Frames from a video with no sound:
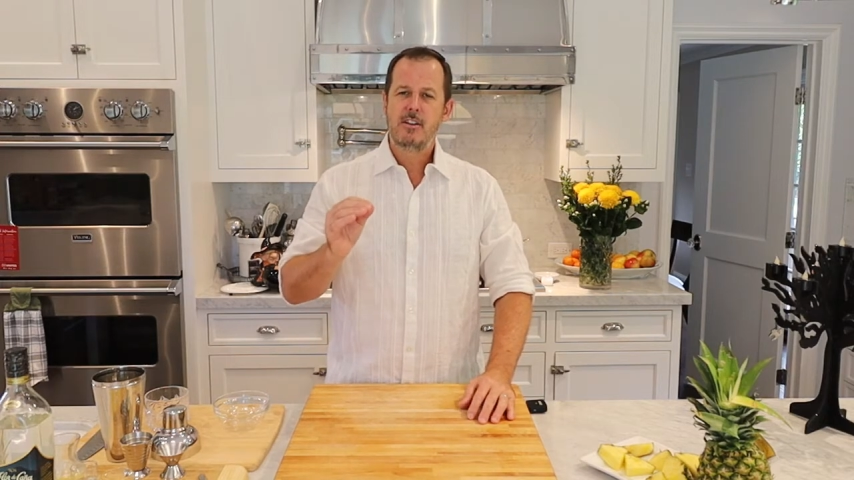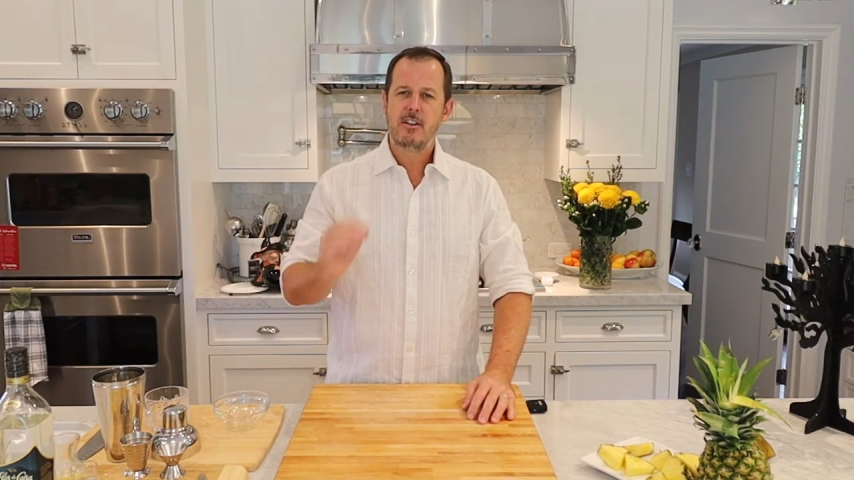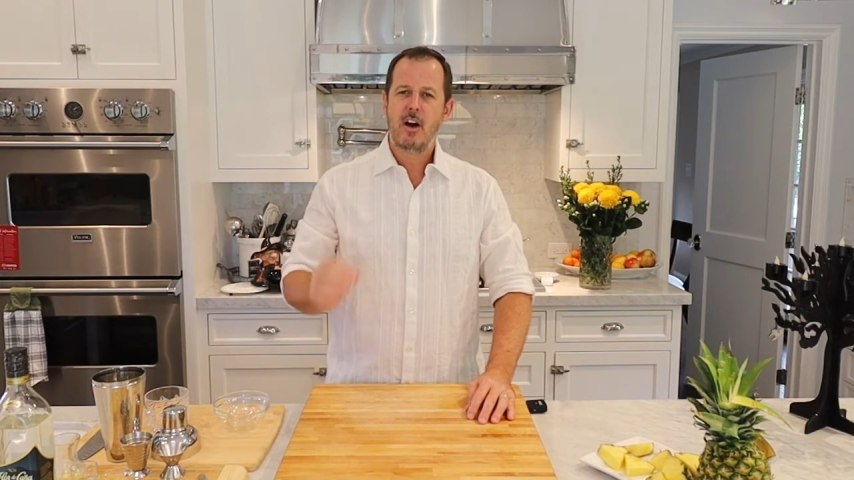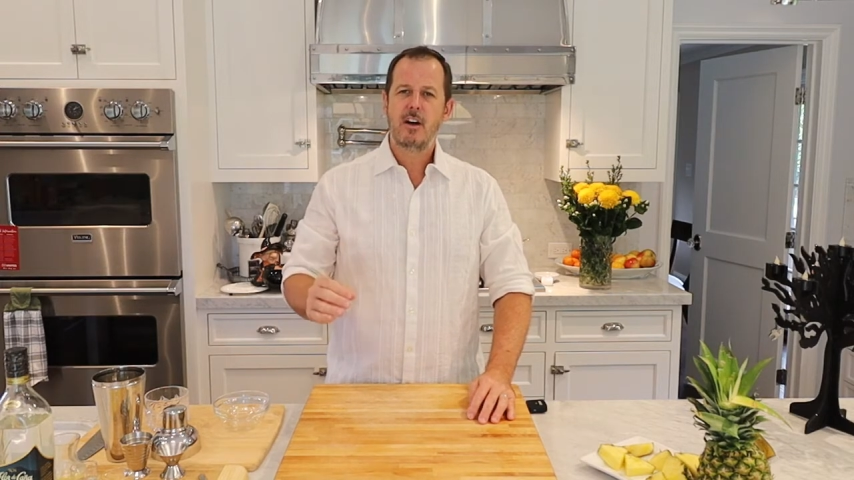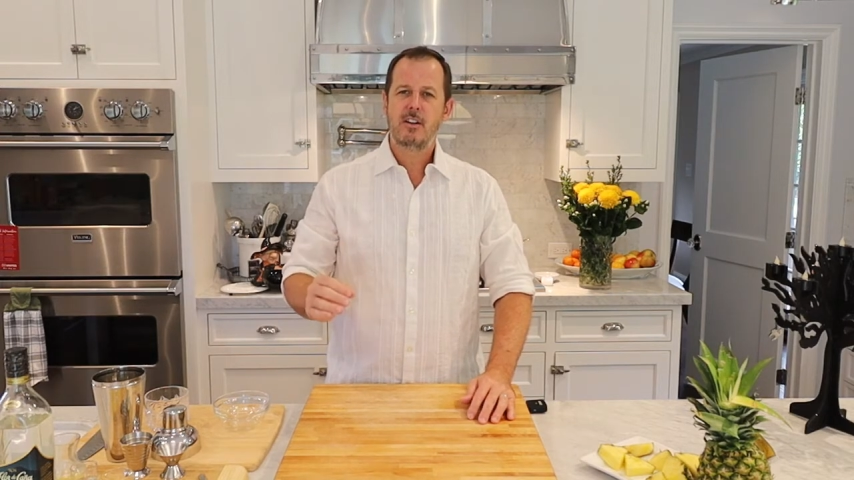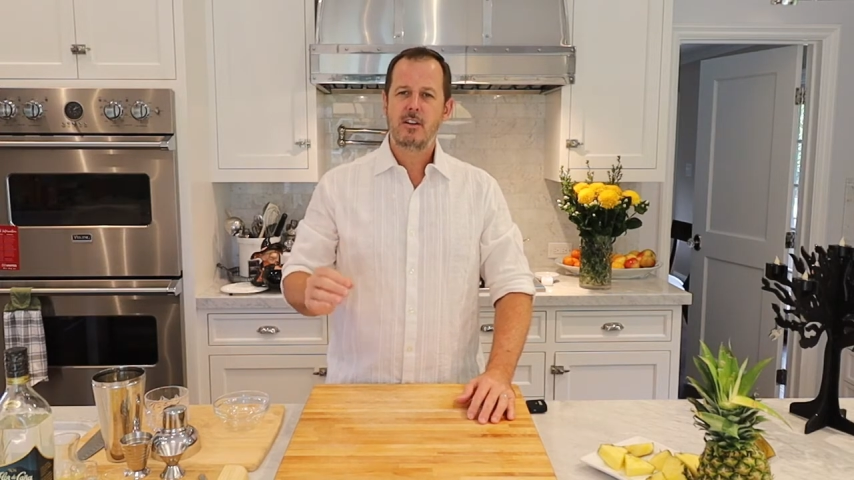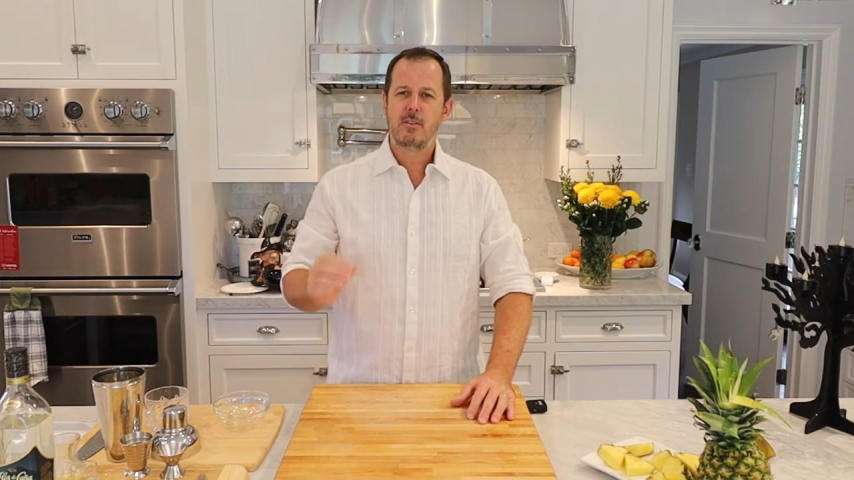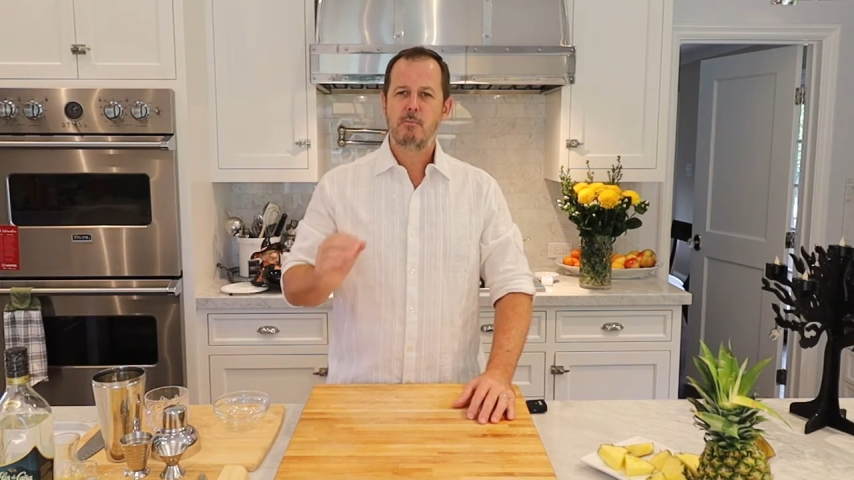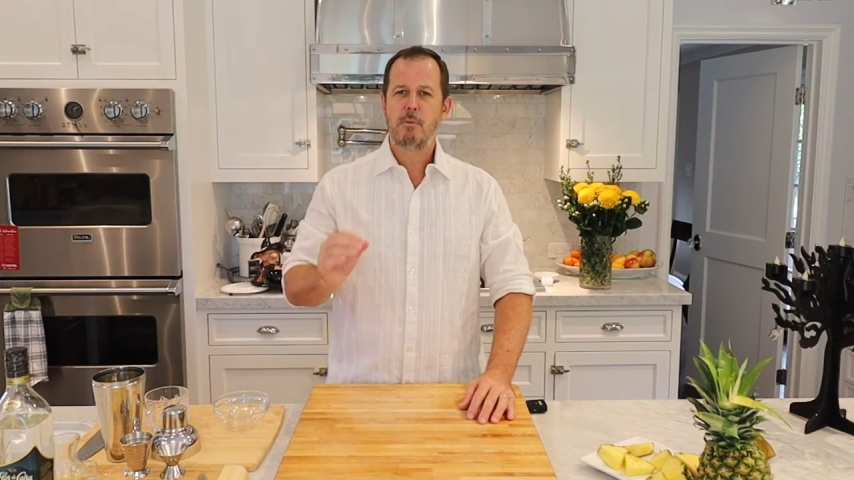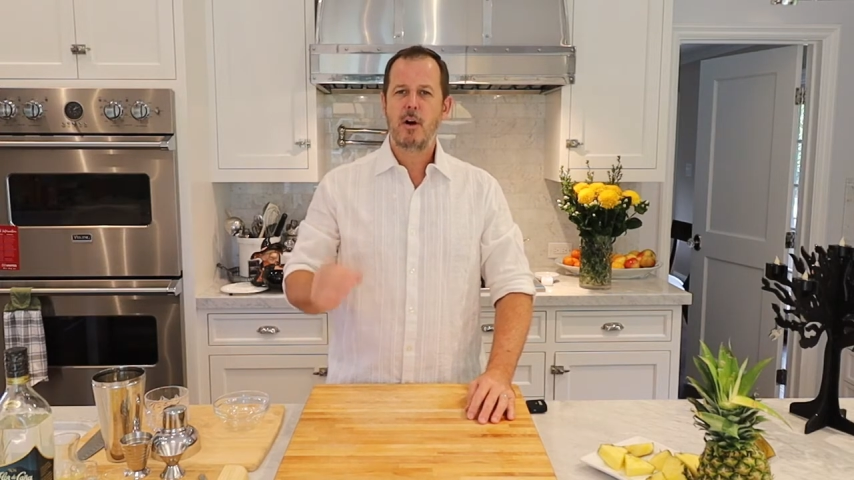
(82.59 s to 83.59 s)

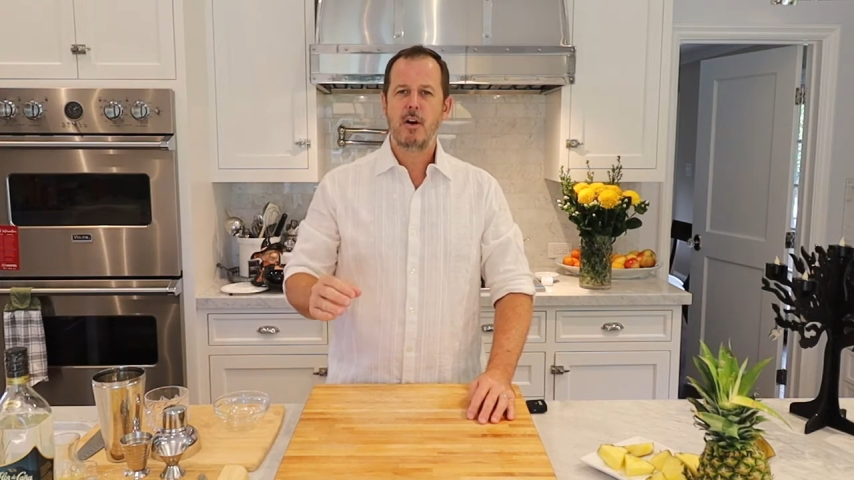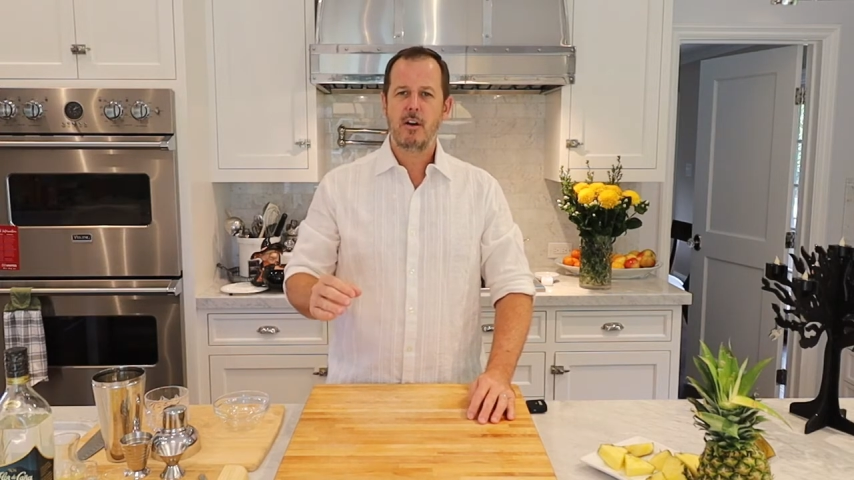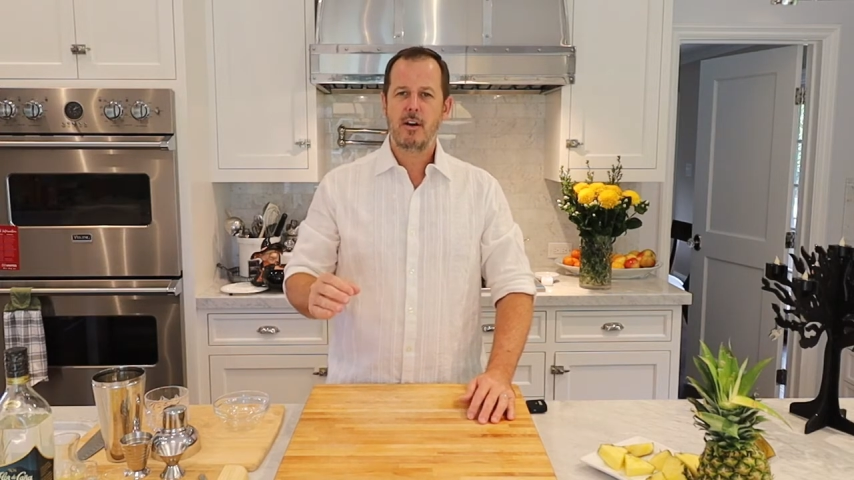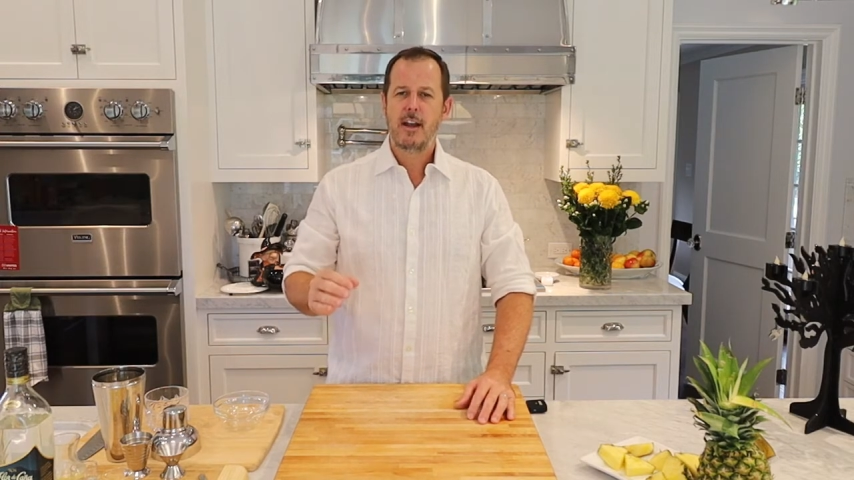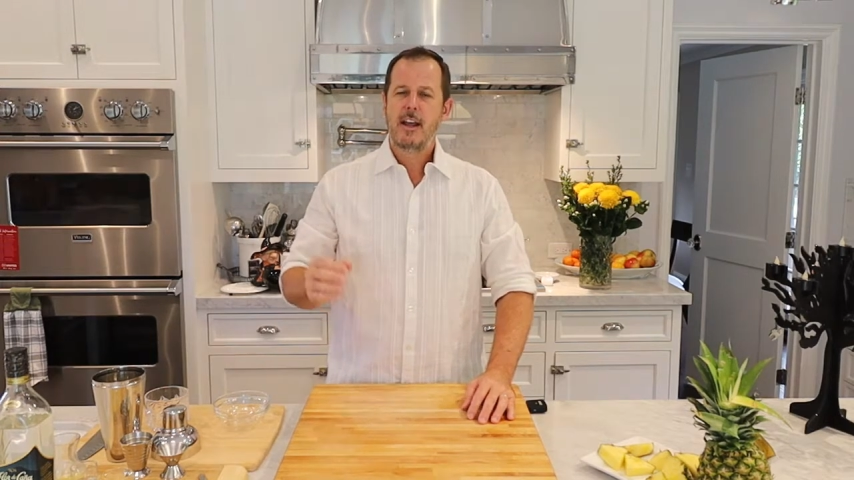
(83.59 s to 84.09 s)
Dollar Bar